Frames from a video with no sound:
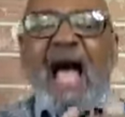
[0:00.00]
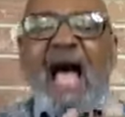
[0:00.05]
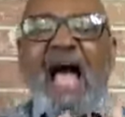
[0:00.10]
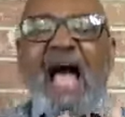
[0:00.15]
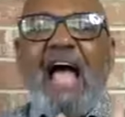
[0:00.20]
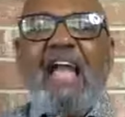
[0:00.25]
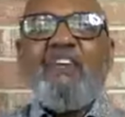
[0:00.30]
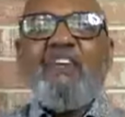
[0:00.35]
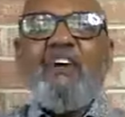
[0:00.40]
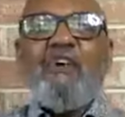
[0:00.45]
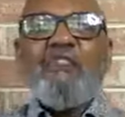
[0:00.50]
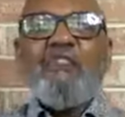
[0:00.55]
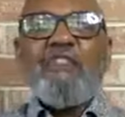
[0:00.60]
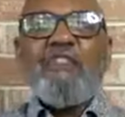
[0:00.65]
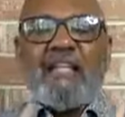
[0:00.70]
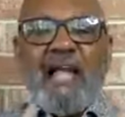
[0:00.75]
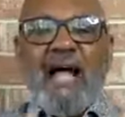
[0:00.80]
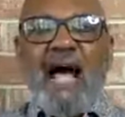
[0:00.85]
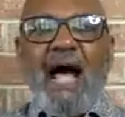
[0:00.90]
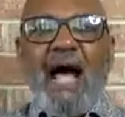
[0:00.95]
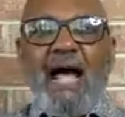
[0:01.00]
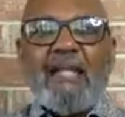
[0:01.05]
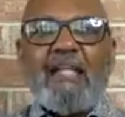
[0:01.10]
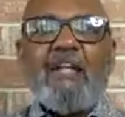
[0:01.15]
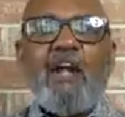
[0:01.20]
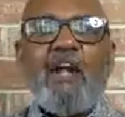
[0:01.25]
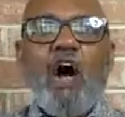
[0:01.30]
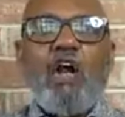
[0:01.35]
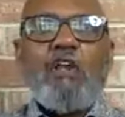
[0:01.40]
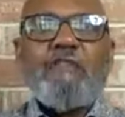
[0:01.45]
I know that God
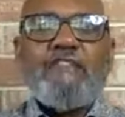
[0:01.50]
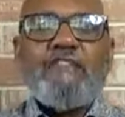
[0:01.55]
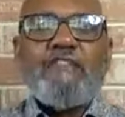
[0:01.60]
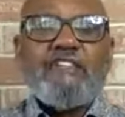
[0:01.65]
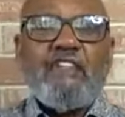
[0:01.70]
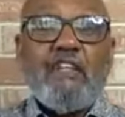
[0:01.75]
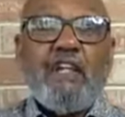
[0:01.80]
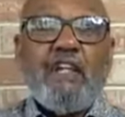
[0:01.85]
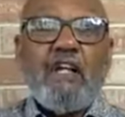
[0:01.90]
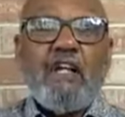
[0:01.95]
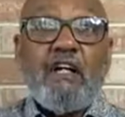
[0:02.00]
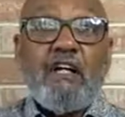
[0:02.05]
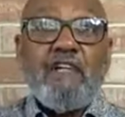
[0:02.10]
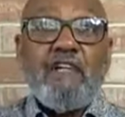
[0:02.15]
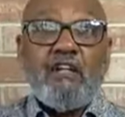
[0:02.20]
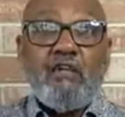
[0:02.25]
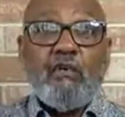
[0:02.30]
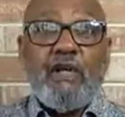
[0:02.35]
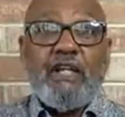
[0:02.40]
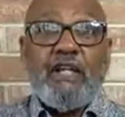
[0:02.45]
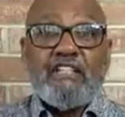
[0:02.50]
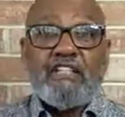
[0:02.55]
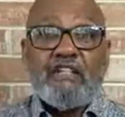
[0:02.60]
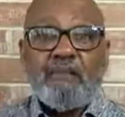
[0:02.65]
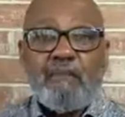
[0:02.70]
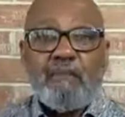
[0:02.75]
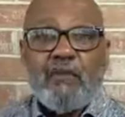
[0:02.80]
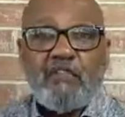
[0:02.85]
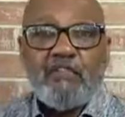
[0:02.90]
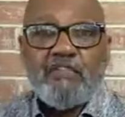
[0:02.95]
and all of his love and grace
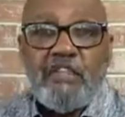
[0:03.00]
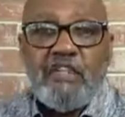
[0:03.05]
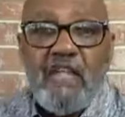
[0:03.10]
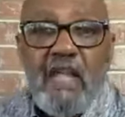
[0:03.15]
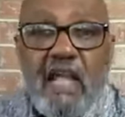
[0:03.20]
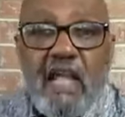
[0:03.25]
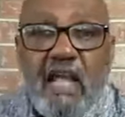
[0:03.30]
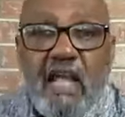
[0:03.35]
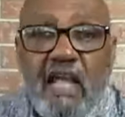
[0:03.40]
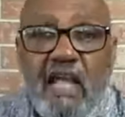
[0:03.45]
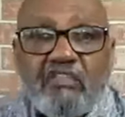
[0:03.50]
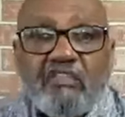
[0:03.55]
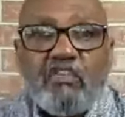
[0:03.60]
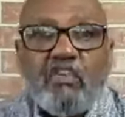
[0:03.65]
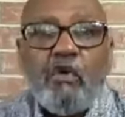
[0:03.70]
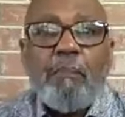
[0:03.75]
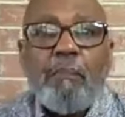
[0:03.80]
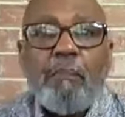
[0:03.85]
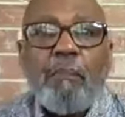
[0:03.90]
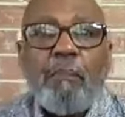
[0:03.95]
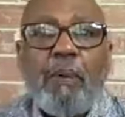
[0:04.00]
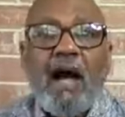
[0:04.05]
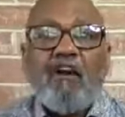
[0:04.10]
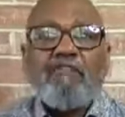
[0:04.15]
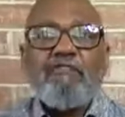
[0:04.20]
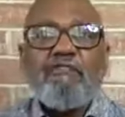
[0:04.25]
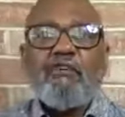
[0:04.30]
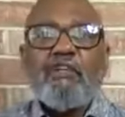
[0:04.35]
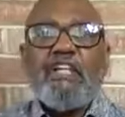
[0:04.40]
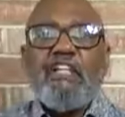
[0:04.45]
and mercy, he is so
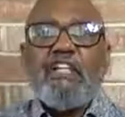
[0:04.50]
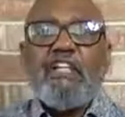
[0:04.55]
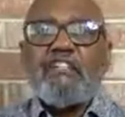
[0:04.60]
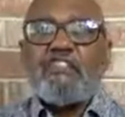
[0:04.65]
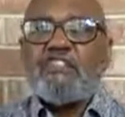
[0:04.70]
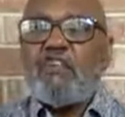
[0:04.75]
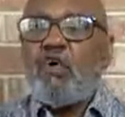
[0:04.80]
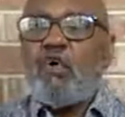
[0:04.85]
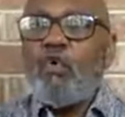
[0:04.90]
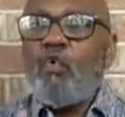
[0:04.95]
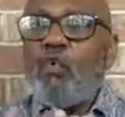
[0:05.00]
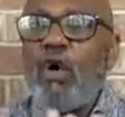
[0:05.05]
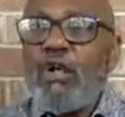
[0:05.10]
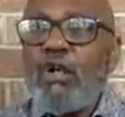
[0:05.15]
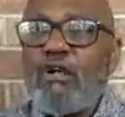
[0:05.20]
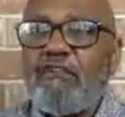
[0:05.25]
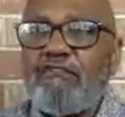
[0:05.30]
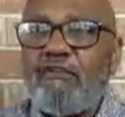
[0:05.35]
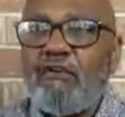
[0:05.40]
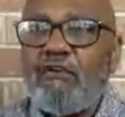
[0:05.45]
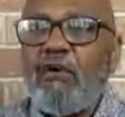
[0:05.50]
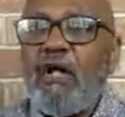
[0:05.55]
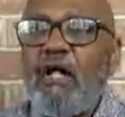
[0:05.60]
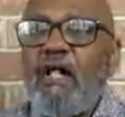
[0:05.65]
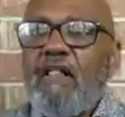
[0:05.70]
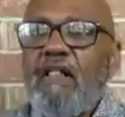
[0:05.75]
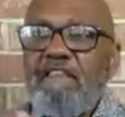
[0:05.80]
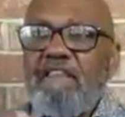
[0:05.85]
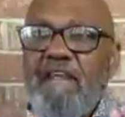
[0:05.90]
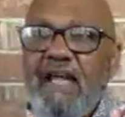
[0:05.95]
powerful, he is so wonderful
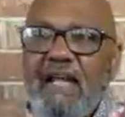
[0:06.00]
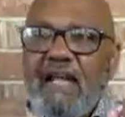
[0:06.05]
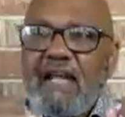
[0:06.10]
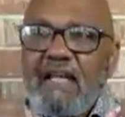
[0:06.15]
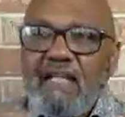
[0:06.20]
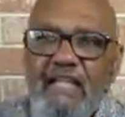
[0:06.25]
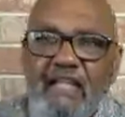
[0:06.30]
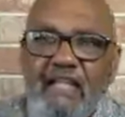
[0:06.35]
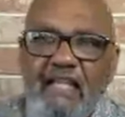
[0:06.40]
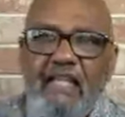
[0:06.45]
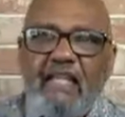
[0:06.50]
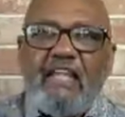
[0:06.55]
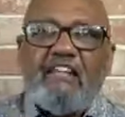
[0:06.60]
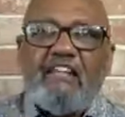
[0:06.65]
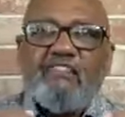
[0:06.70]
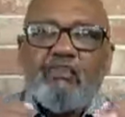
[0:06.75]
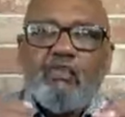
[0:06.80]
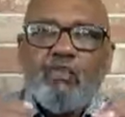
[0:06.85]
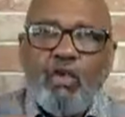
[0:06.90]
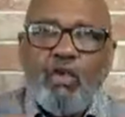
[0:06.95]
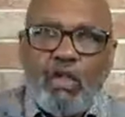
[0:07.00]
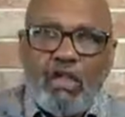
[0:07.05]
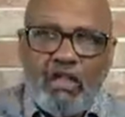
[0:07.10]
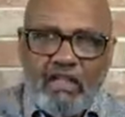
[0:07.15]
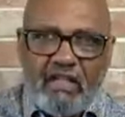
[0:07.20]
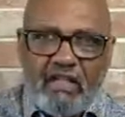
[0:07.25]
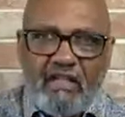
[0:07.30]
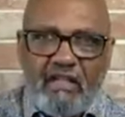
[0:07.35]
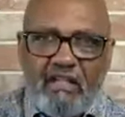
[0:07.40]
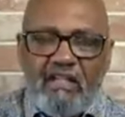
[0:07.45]
that he is
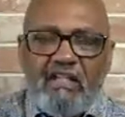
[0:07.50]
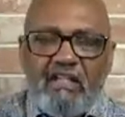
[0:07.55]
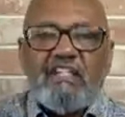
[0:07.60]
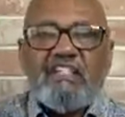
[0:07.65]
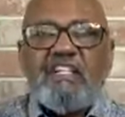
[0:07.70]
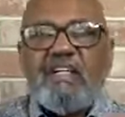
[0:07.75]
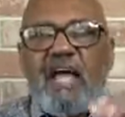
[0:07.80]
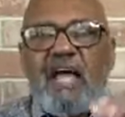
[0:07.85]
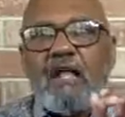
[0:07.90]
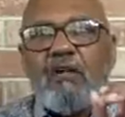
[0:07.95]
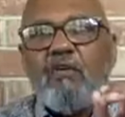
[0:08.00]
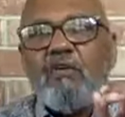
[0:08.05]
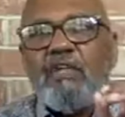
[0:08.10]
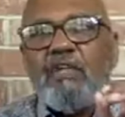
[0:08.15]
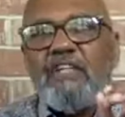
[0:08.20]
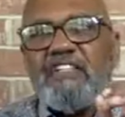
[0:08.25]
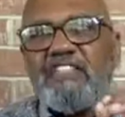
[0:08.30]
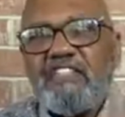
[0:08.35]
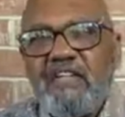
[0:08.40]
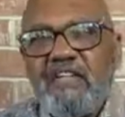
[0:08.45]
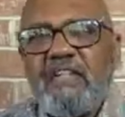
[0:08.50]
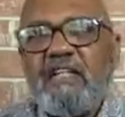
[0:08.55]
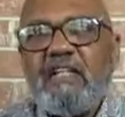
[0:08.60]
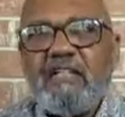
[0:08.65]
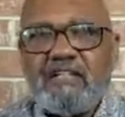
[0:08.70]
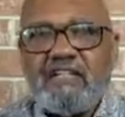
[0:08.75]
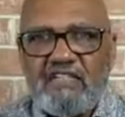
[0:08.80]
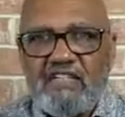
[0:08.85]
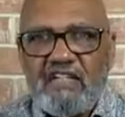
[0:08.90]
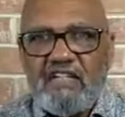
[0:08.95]
willing to not only send
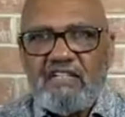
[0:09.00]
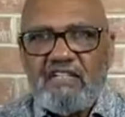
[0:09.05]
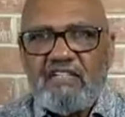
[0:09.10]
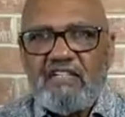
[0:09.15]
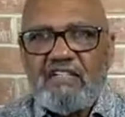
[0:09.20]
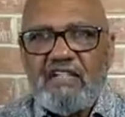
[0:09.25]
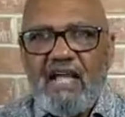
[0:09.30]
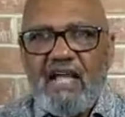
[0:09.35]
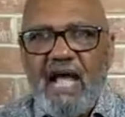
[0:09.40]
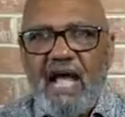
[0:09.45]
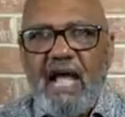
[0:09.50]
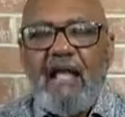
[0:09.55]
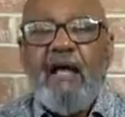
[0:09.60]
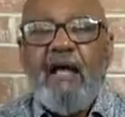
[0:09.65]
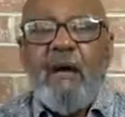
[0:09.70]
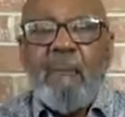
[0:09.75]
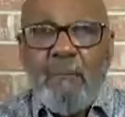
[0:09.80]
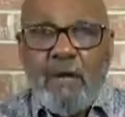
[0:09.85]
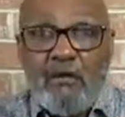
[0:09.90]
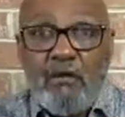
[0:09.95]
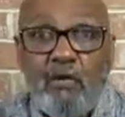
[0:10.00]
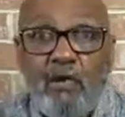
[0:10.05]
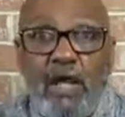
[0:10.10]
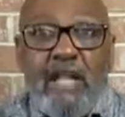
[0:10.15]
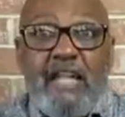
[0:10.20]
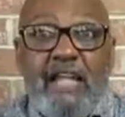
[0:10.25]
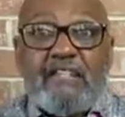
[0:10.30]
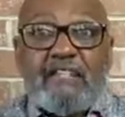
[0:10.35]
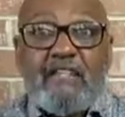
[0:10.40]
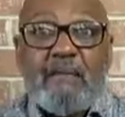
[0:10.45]
his son to die, but
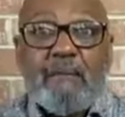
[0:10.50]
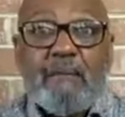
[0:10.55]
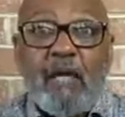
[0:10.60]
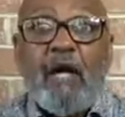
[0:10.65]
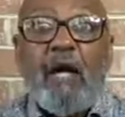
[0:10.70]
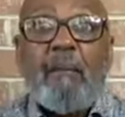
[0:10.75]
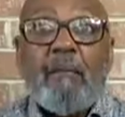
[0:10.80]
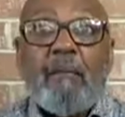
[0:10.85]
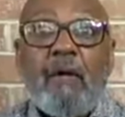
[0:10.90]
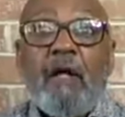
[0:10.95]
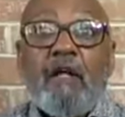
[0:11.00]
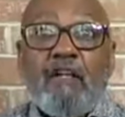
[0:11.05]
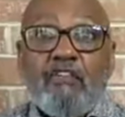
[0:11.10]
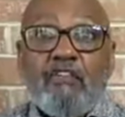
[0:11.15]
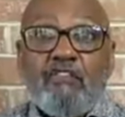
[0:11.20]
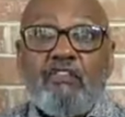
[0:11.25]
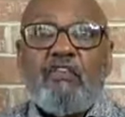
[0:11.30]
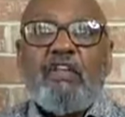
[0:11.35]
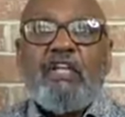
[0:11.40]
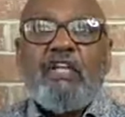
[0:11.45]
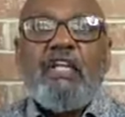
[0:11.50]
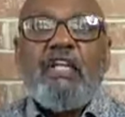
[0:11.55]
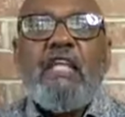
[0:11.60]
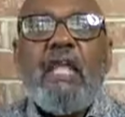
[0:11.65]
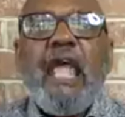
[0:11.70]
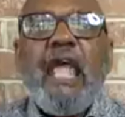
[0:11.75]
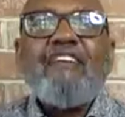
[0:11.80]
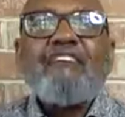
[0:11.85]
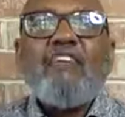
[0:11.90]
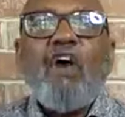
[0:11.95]
raise him up so that
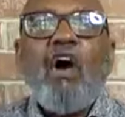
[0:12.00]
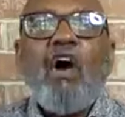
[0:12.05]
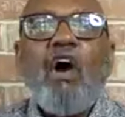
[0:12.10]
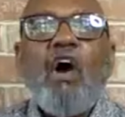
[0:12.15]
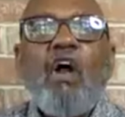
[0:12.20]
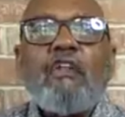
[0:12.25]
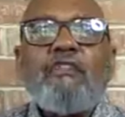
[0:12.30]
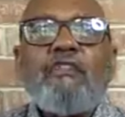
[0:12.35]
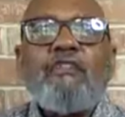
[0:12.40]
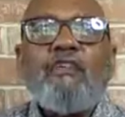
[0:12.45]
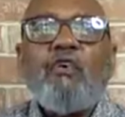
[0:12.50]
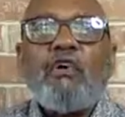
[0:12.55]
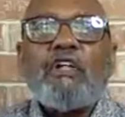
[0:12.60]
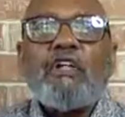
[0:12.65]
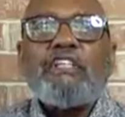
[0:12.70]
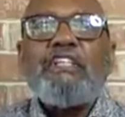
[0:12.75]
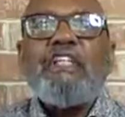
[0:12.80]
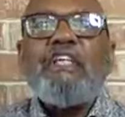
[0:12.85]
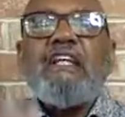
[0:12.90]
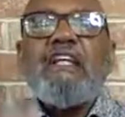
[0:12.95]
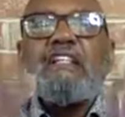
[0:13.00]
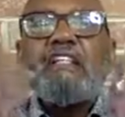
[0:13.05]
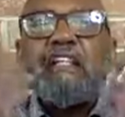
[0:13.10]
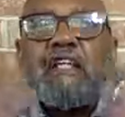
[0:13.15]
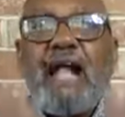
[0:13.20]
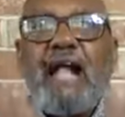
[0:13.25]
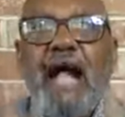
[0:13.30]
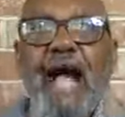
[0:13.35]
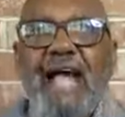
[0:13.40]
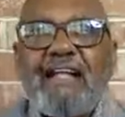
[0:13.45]
he has all authority to
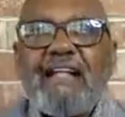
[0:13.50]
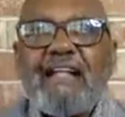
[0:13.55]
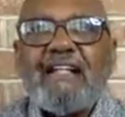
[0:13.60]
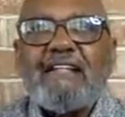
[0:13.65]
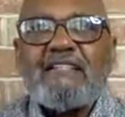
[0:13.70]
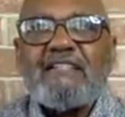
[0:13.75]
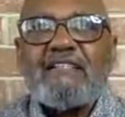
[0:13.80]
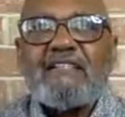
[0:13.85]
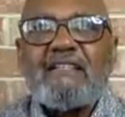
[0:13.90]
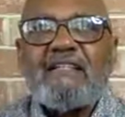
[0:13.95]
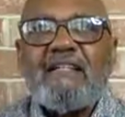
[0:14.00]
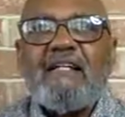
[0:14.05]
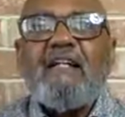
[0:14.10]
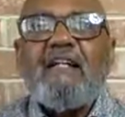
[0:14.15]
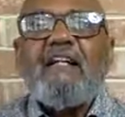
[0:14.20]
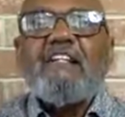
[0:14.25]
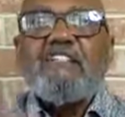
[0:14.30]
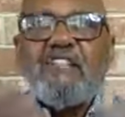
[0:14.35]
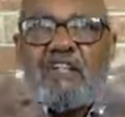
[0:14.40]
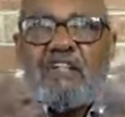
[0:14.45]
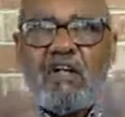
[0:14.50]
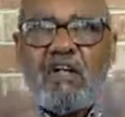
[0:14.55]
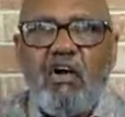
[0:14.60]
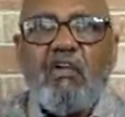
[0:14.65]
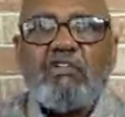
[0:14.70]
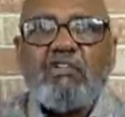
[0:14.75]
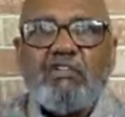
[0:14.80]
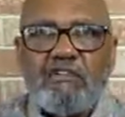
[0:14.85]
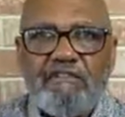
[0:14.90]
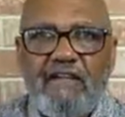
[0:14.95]
guide us, to
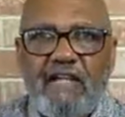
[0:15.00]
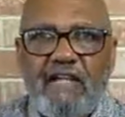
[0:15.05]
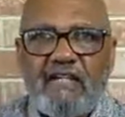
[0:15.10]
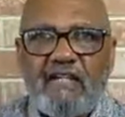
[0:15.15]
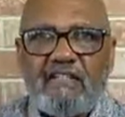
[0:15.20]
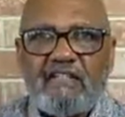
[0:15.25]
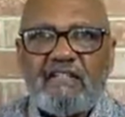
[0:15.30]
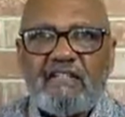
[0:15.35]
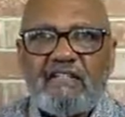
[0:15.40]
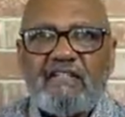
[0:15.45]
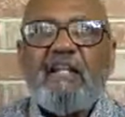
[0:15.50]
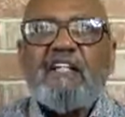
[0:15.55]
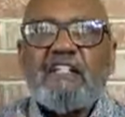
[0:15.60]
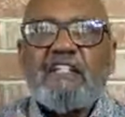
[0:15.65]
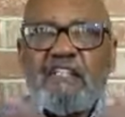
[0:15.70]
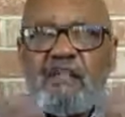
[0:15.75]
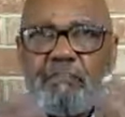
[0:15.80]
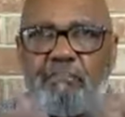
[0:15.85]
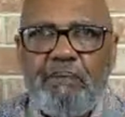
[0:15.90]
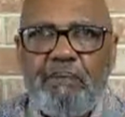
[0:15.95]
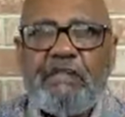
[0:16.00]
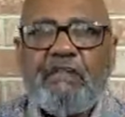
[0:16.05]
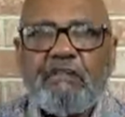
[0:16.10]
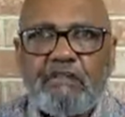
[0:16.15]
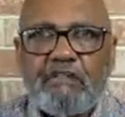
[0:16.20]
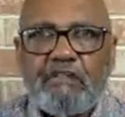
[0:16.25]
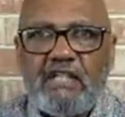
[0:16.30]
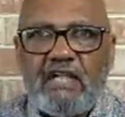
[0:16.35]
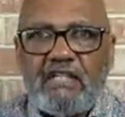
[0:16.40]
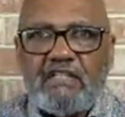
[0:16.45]
cultivate us, to
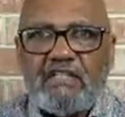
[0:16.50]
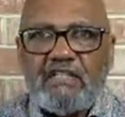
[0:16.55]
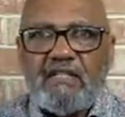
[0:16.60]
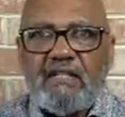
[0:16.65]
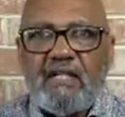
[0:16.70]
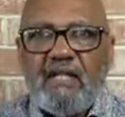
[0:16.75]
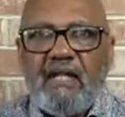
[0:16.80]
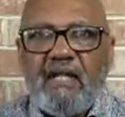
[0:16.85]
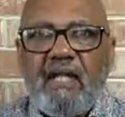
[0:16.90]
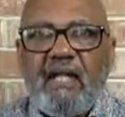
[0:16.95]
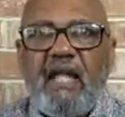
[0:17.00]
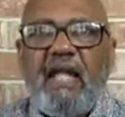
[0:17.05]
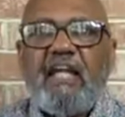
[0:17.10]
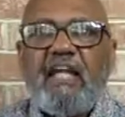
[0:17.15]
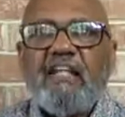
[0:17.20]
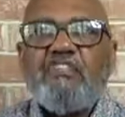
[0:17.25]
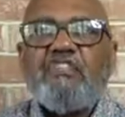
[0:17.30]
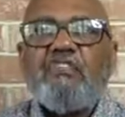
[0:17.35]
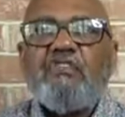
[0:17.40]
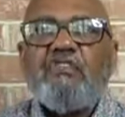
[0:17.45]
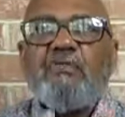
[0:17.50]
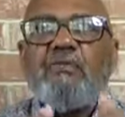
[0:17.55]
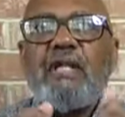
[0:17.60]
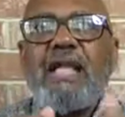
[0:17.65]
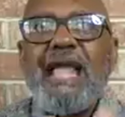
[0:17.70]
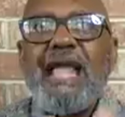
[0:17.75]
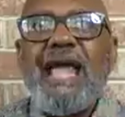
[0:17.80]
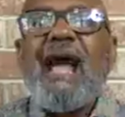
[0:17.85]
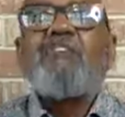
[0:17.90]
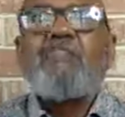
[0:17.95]
build us, and to
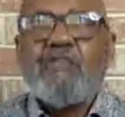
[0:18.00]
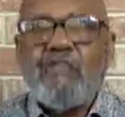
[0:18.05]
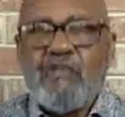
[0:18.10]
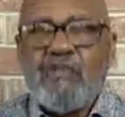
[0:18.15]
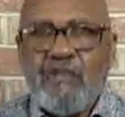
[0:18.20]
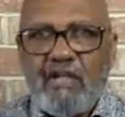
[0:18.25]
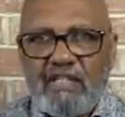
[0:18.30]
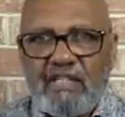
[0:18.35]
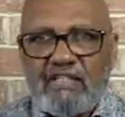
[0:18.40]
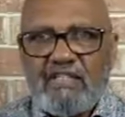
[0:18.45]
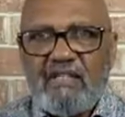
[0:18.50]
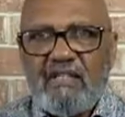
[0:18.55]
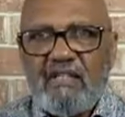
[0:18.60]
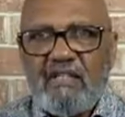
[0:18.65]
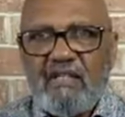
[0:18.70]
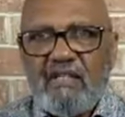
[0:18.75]
counter us.